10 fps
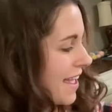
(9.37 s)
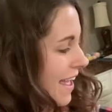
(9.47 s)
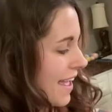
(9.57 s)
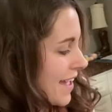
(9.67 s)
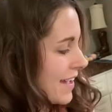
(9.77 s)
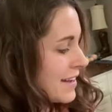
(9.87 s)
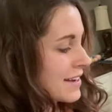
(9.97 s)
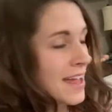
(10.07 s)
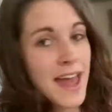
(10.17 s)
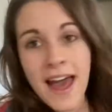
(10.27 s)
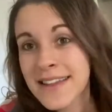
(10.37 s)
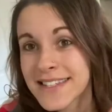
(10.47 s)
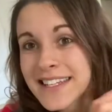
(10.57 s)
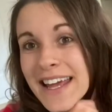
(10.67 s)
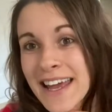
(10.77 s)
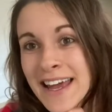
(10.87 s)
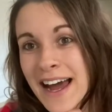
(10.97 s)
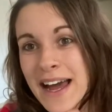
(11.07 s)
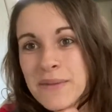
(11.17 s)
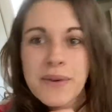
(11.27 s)
and today
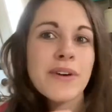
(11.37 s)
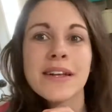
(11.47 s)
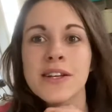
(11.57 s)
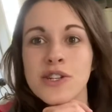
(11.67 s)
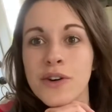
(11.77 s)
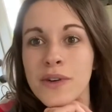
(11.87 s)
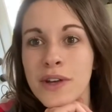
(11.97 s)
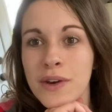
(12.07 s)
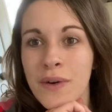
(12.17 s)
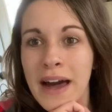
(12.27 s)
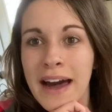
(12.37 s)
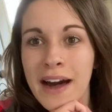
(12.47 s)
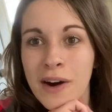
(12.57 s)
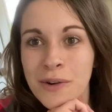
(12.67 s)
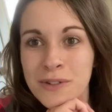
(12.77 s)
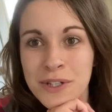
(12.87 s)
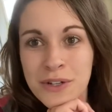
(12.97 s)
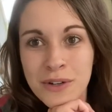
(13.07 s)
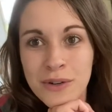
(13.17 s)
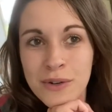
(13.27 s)
I'm going to show you how
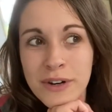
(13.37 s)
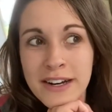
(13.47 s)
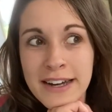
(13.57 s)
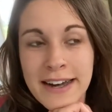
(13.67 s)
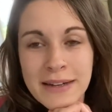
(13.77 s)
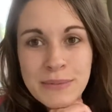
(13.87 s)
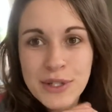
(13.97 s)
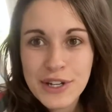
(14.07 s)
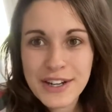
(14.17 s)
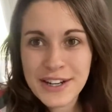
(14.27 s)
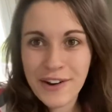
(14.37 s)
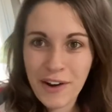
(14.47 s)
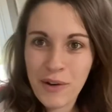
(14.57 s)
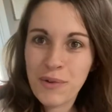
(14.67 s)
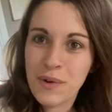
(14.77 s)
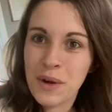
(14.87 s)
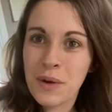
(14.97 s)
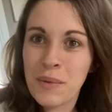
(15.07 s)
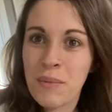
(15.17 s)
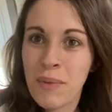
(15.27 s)
to start your own
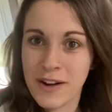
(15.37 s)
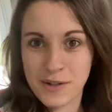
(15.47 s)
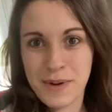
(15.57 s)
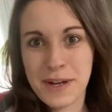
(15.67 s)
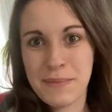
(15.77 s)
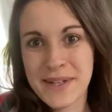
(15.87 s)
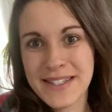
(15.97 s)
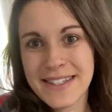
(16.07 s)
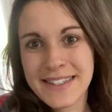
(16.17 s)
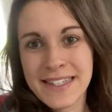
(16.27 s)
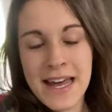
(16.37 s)
Poshmark business.